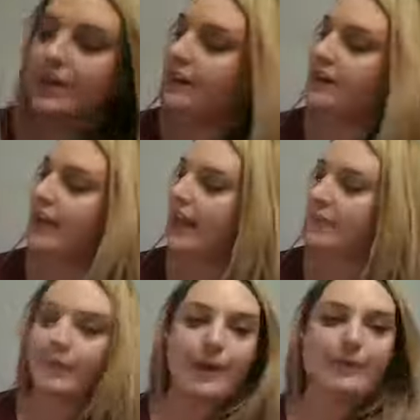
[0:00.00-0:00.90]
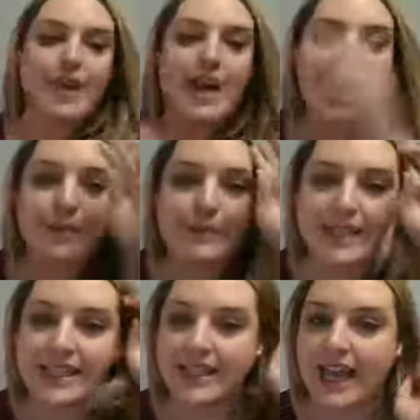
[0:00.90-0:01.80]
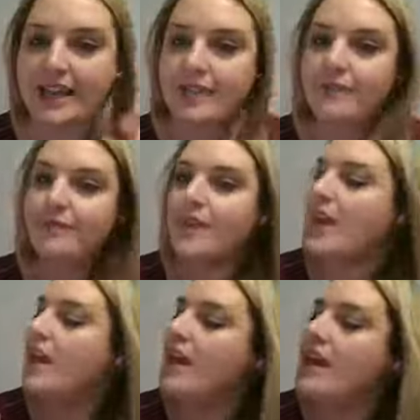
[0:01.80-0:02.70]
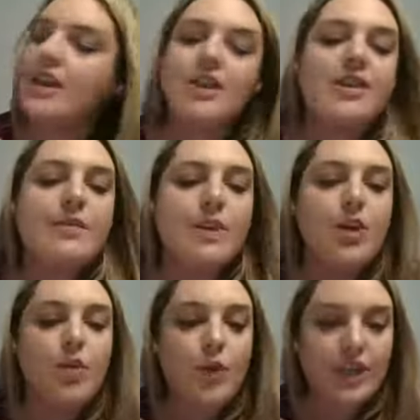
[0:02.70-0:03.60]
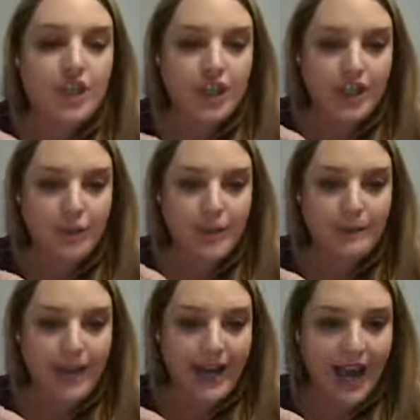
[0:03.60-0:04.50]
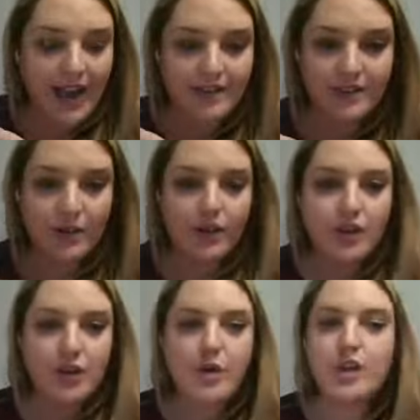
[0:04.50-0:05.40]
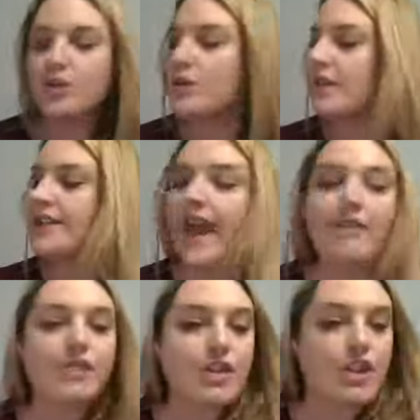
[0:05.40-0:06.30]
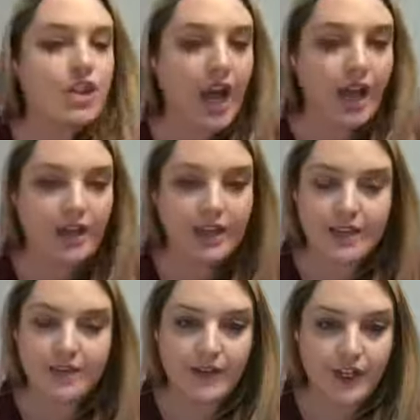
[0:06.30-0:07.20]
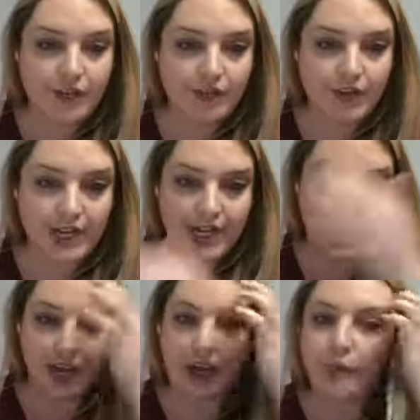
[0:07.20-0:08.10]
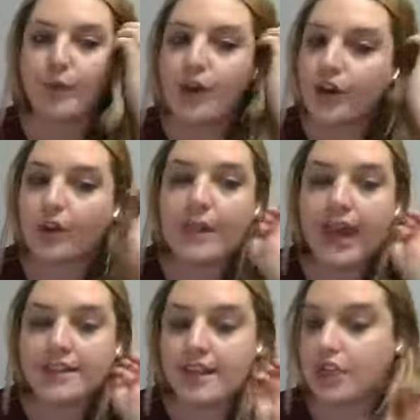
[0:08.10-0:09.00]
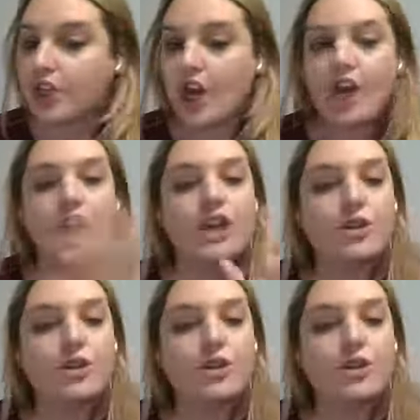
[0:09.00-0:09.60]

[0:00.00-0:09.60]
little light, but misled. Here are some of the questions we might ask. So you can do this after your child has finished reading a book or a passage, and